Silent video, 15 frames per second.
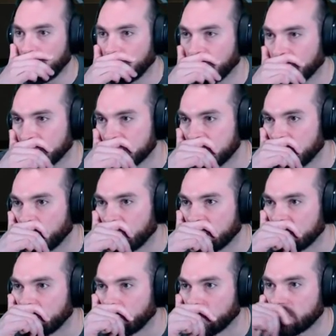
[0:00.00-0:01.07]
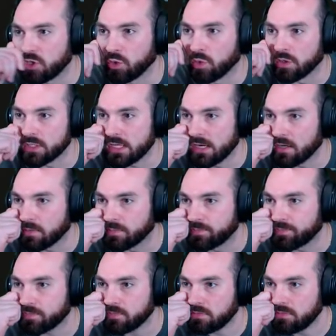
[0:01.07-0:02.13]
Let's see what we can do with tools here.
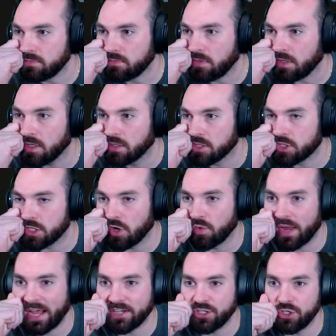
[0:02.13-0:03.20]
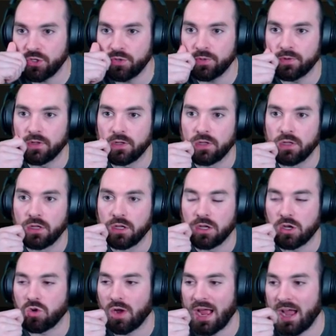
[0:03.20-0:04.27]
Stone hatchute,
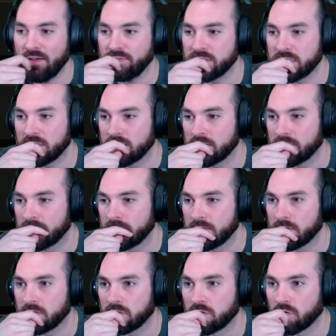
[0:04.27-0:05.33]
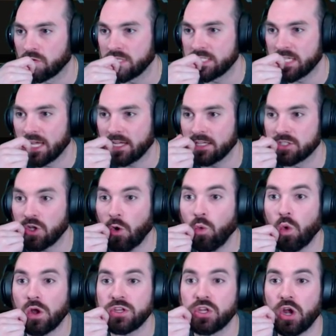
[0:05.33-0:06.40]
craft, 30 seconds. Oh,
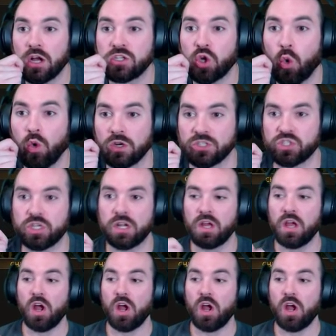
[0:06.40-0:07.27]
you, a torch!